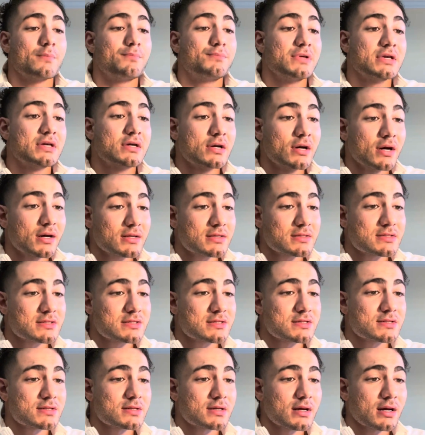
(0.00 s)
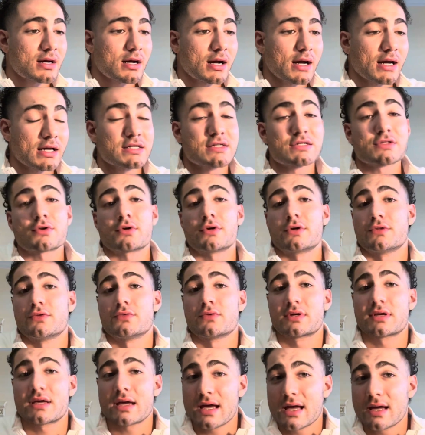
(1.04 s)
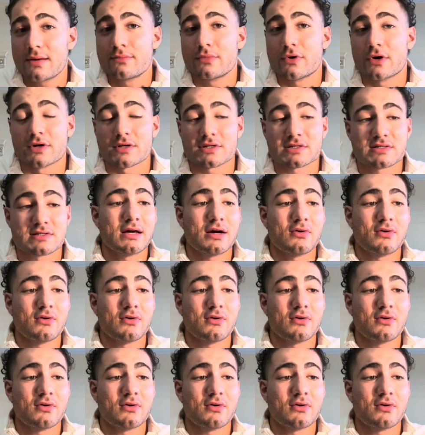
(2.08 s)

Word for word: because I started doing Amboss.